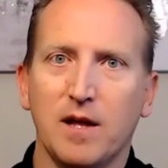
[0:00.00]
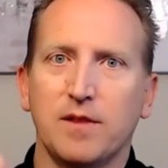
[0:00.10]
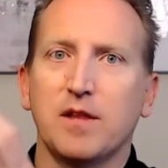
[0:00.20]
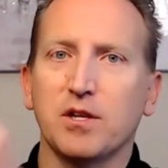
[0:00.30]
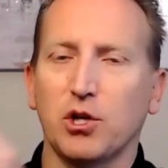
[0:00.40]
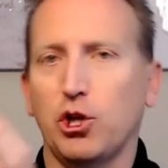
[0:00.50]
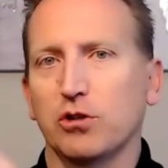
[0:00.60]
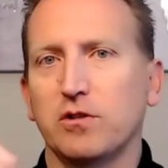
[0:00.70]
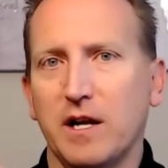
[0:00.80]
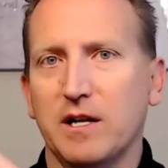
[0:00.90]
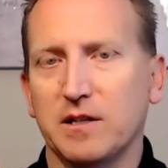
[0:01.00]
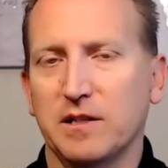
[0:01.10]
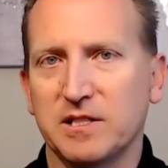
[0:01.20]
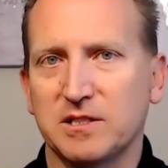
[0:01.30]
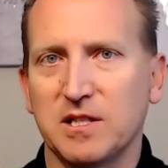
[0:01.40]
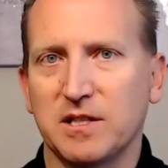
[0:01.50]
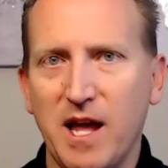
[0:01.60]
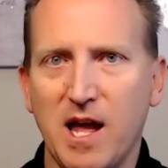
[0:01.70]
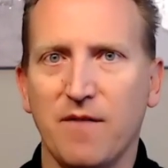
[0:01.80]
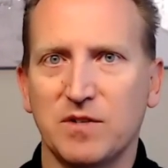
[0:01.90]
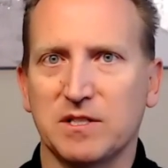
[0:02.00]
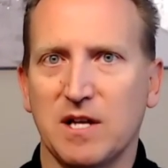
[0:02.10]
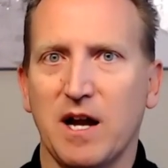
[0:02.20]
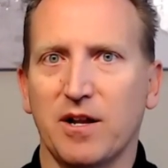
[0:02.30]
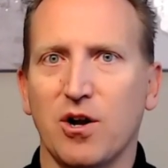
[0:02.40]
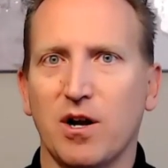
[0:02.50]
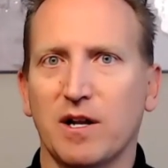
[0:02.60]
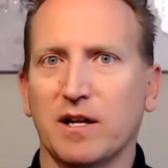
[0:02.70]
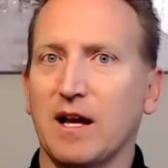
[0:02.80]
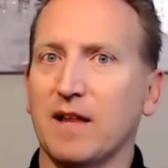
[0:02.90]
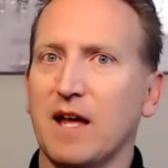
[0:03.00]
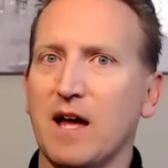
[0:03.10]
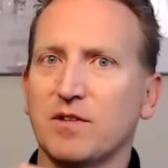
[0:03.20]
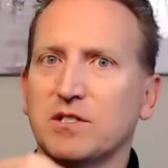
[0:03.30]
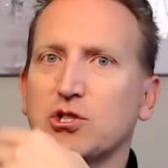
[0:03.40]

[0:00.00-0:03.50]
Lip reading: than the curated list that they have decided on. And again, they have a